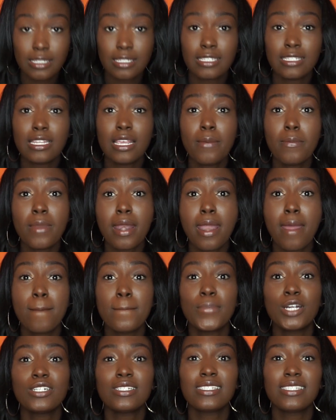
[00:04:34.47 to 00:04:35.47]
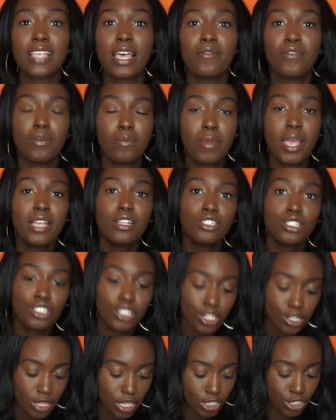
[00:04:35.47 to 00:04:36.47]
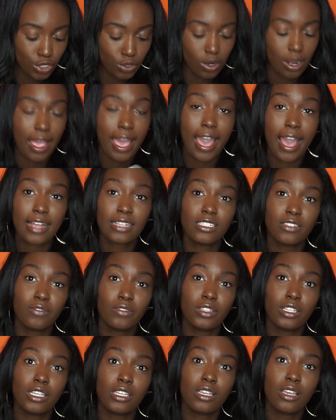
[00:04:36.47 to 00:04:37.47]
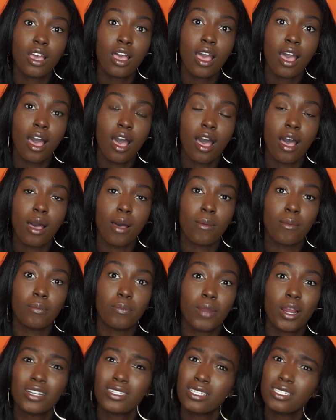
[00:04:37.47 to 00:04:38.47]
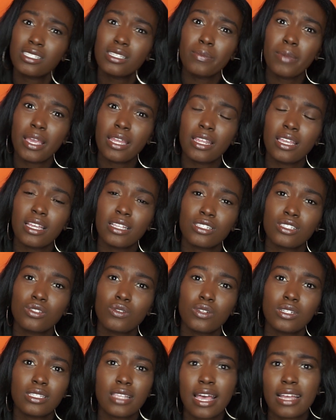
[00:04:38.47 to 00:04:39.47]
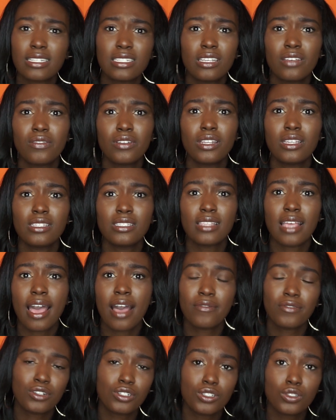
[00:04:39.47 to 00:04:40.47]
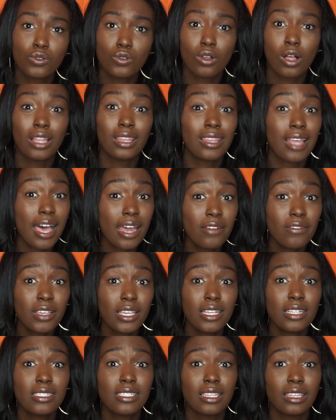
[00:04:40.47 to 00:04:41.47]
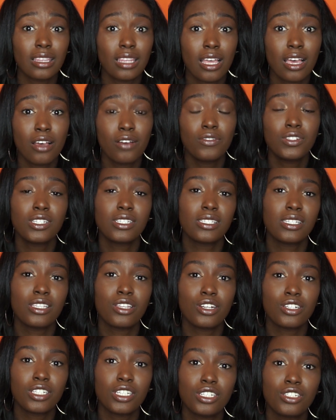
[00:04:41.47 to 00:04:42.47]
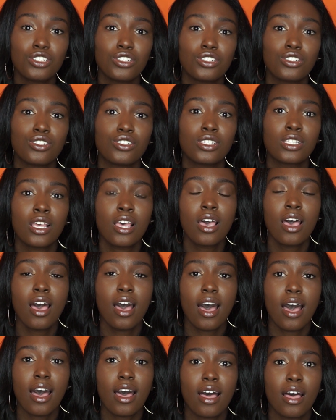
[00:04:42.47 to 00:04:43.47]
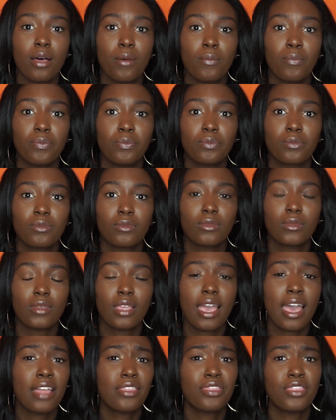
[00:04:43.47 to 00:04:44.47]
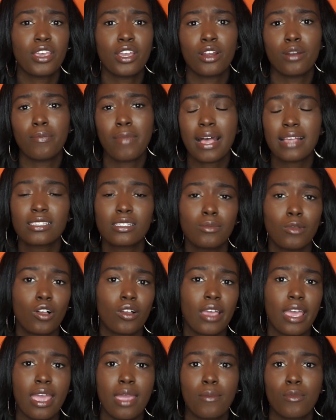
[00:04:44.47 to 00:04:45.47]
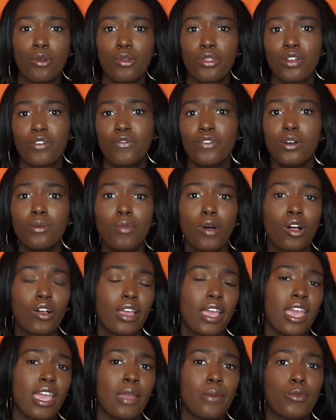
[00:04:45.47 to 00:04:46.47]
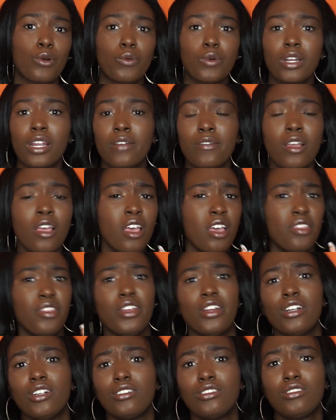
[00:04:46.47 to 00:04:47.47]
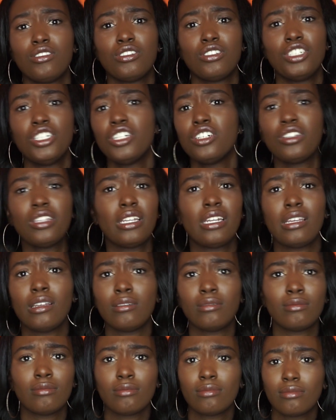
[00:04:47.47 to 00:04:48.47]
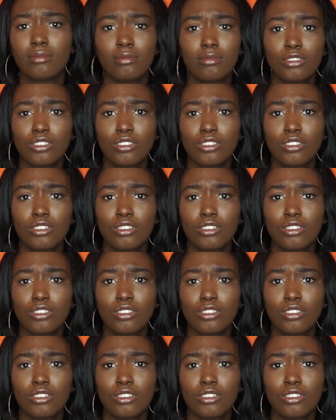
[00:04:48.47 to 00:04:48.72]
Tip number 7, make sure that you are actively participating in students' activities after school. A lot of kids love to see their teachers at their basketball game or their football game or whatever, their cheerleading,